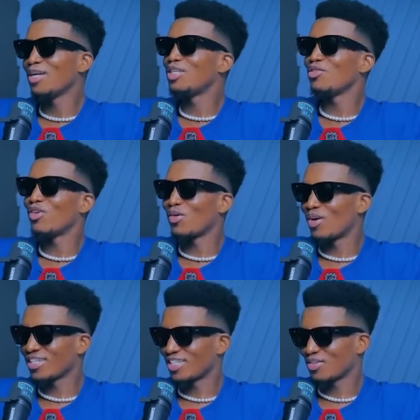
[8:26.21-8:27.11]
It. For the
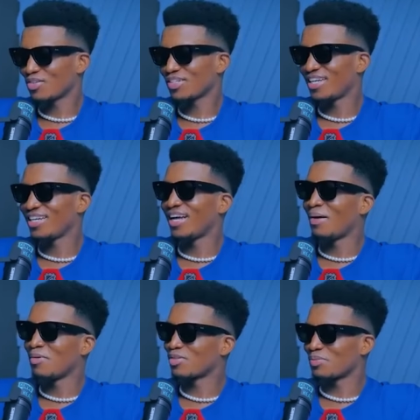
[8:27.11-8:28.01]
one show, okay. And
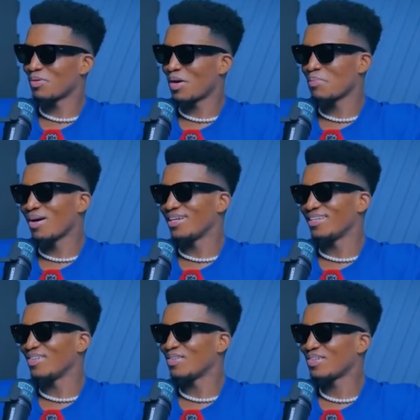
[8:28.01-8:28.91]
now boss will more
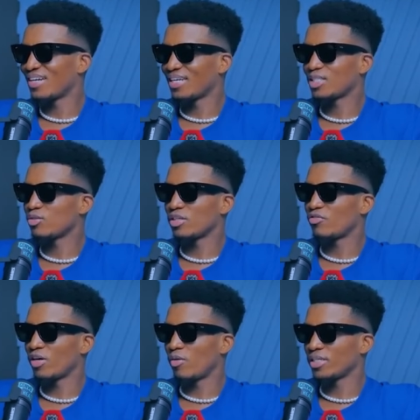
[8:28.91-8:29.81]
than no, and shoot
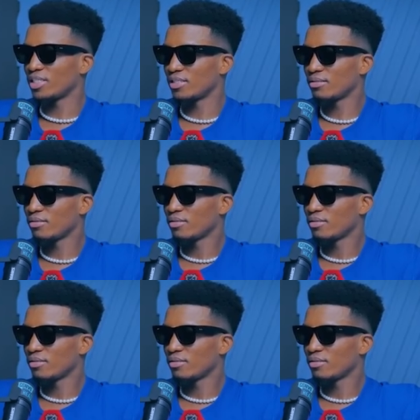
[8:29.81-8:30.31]
for the one year.